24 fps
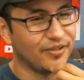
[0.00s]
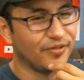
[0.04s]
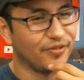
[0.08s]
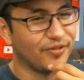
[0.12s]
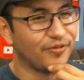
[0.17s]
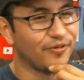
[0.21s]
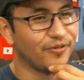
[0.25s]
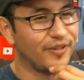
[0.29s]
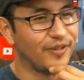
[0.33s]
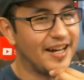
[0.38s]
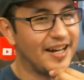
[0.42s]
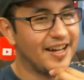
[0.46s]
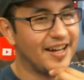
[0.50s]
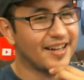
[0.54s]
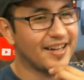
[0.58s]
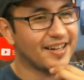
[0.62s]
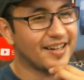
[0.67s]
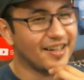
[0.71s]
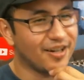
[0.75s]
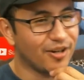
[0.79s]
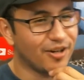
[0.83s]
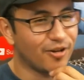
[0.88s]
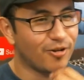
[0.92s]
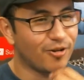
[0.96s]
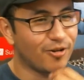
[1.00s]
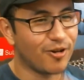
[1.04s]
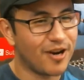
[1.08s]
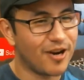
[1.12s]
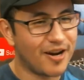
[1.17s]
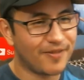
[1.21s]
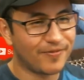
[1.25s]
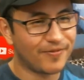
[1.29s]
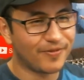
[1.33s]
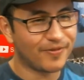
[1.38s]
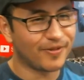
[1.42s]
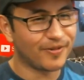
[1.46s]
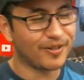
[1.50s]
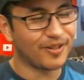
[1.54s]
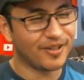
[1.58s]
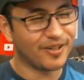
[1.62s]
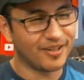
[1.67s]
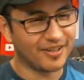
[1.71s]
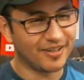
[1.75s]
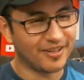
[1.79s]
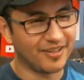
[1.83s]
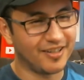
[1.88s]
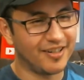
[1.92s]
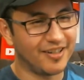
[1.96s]
Frank
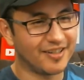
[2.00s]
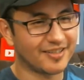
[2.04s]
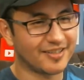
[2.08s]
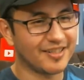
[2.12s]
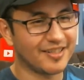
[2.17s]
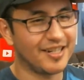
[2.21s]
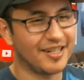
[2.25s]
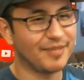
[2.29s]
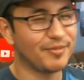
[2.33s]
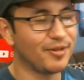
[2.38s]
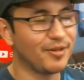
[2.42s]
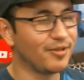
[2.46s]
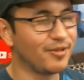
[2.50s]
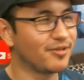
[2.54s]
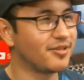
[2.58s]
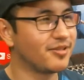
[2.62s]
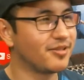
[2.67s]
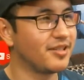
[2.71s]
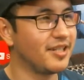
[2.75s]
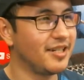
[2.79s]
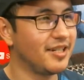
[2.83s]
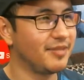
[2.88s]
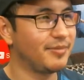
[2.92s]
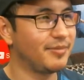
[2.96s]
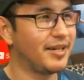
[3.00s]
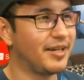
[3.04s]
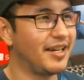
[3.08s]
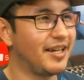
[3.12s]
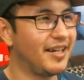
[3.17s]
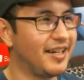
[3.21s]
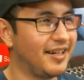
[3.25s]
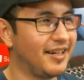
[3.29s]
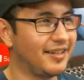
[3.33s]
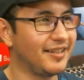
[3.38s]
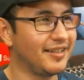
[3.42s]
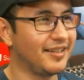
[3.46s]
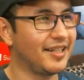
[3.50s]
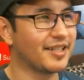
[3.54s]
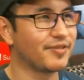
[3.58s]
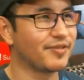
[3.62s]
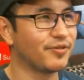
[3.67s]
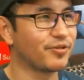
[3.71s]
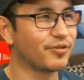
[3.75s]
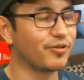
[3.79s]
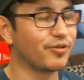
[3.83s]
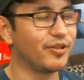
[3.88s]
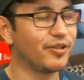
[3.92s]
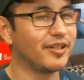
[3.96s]
Crawford, long time no see, man. Thanks
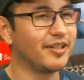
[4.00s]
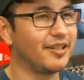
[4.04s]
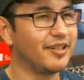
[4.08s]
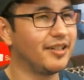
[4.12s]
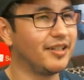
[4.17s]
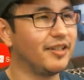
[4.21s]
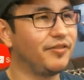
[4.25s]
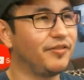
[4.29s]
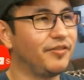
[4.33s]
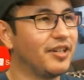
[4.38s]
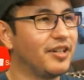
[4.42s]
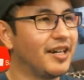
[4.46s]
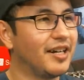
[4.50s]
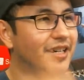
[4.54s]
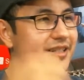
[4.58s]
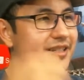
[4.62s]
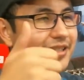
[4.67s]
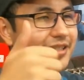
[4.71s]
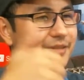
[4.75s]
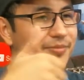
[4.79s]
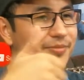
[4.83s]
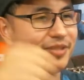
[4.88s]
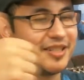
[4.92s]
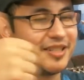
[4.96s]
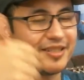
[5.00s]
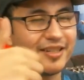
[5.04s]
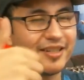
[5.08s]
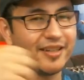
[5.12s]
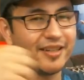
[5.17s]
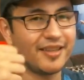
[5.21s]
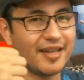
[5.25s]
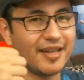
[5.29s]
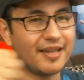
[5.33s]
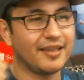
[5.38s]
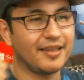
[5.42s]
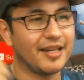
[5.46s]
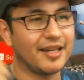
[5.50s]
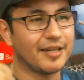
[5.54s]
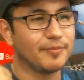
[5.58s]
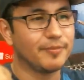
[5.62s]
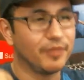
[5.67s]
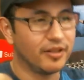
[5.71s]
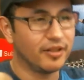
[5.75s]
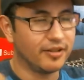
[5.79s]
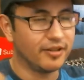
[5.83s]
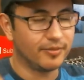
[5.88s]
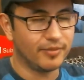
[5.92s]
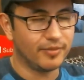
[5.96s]
for joining in. If you guys can please hit that like
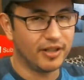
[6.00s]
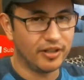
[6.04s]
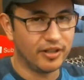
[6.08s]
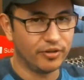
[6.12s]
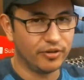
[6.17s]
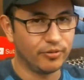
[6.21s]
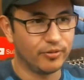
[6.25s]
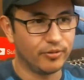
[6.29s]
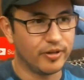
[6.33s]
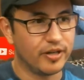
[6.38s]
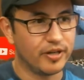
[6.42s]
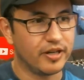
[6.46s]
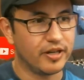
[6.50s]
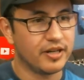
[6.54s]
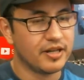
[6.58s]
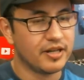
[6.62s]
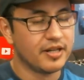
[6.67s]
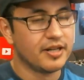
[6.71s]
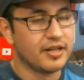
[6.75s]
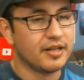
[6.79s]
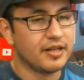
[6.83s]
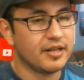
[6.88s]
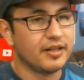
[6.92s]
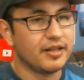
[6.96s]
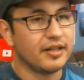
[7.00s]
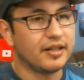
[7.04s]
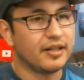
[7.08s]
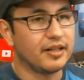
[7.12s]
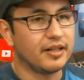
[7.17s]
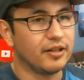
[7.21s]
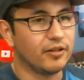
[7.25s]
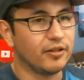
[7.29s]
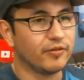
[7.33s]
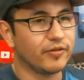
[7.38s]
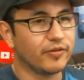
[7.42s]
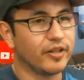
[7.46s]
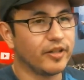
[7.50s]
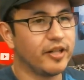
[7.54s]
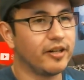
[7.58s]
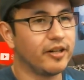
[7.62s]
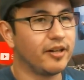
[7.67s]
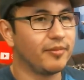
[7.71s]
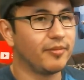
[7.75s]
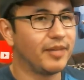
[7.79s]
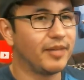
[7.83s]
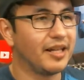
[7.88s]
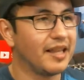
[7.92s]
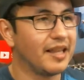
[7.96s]
button, by the way, over here
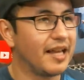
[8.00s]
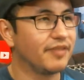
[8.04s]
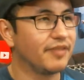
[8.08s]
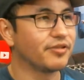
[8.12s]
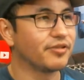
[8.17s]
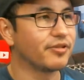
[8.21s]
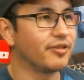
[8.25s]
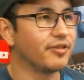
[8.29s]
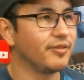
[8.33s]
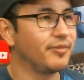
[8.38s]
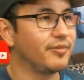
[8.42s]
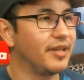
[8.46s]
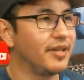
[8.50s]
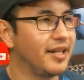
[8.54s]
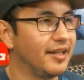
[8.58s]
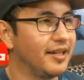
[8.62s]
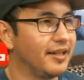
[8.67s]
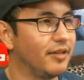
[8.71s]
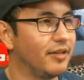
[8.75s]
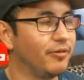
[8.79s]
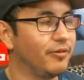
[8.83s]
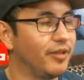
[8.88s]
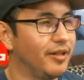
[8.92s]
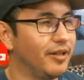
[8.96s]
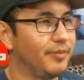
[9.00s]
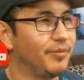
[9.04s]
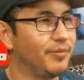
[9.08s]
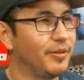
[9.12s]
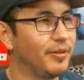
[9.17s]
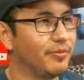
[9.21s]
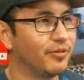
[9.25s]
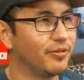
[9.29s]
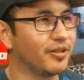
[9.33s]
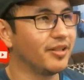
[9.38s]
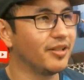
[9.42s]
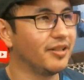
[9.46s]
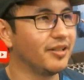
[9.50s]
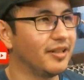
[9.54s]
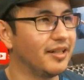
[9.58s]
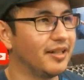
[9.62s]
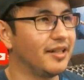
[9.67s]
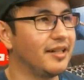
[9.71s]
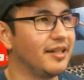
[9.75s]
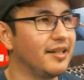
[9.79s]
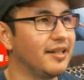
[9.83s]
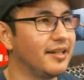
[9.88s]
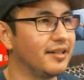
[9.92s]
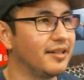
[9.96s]
on my live stream, man. That way people can get
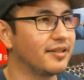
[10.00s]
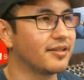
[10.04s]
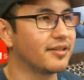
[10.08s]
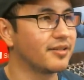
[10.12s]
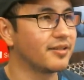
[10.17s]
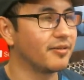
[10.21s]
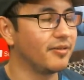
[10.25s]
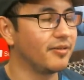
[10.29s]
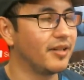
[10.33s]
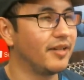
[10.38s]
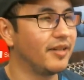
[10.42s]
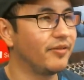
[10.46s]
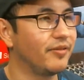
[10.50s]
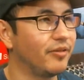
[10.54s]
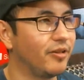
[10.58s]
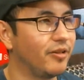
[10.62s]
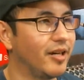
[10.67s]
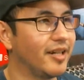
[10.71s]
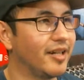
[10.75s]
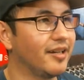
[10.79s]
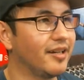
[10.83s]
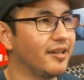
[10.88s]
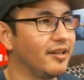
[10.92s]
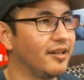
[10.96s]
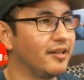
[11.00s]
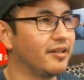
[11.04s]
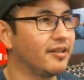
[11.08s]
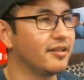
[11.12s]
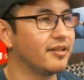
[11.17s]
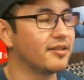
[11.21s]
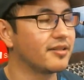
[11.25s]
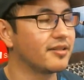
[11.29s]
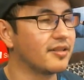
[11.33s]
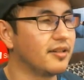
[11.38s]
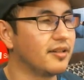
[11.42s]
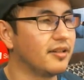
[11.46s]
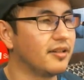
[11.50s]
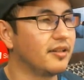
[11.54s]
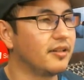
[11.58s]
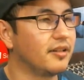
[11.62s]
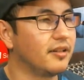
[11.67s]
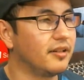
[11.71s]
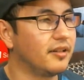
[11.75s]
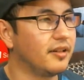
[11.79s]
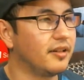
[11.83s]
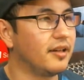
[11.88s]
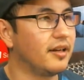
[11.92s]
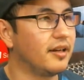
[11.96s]
hits or whatever, or I can get hits.
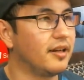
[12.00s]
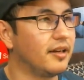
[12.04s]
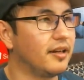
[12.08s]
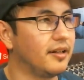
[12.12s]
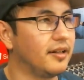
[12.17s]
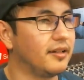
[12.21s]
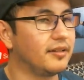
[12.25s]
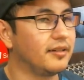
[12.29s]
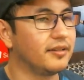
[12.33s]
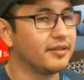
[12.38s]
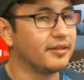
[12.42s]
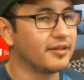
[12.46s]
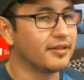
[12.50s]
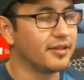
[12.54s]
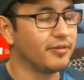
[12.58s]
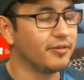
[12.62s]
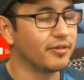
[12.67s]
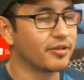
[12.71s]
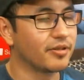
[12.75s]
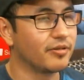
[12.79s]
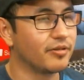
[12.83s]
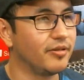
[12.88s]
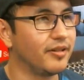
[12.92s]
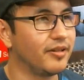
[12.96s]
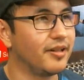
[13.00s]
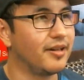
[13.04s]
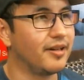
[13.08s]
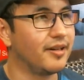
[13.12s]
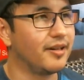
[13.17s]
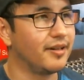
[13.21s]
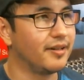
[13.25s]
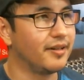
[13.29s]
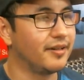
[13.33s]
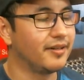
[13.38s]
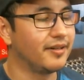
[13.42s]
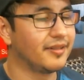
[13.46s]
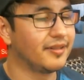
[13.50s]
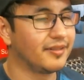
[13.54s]
And see what's going on.